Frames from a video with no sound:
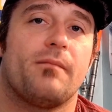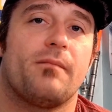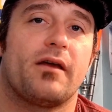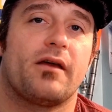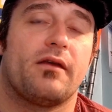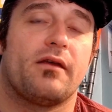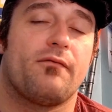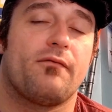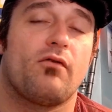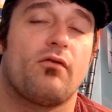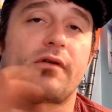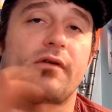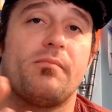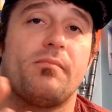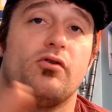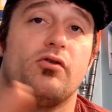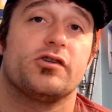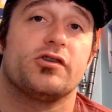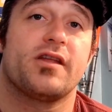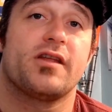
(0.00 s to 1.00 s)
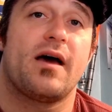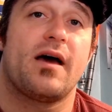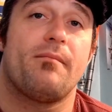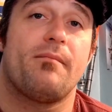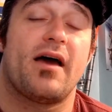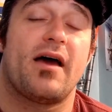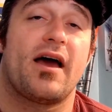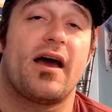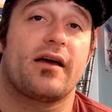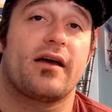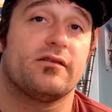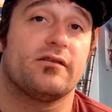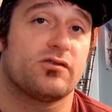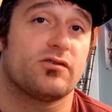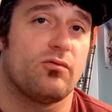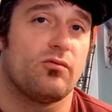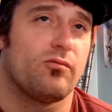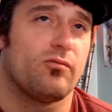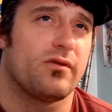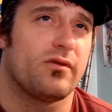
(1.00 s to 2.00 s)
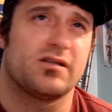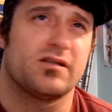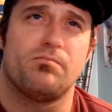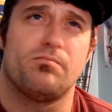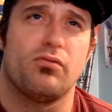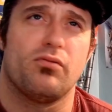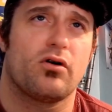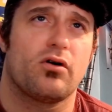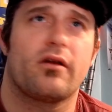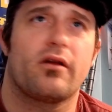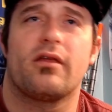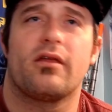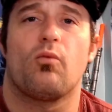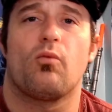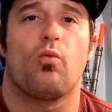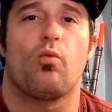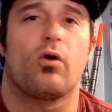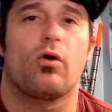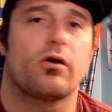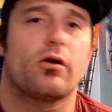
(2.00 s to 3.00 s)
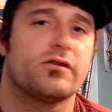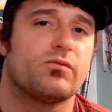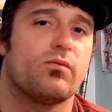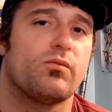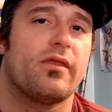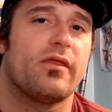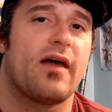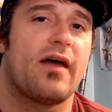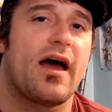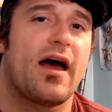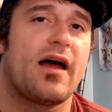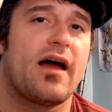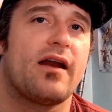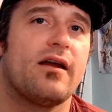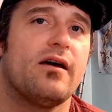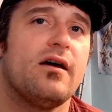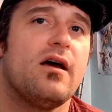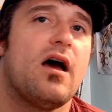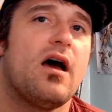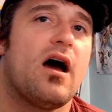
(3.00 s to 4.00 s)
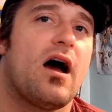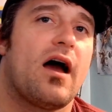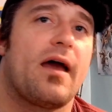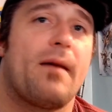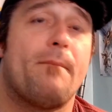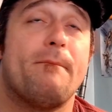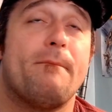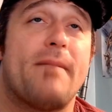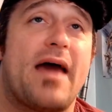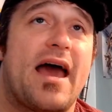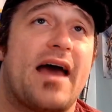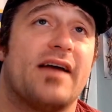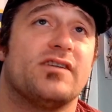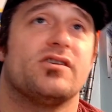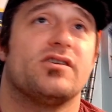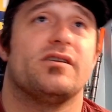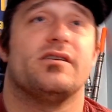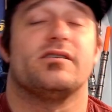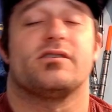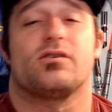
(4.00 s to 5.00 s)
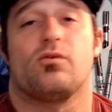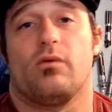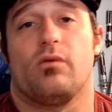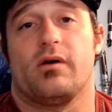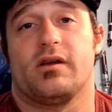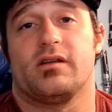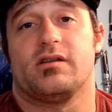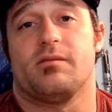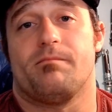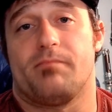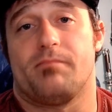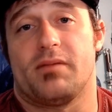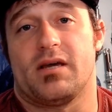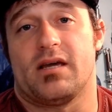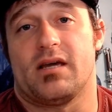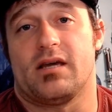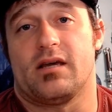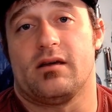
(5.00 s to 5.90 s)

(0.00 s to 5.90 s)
They've already pushed that back, so this book that works with that, I imagine, is going to be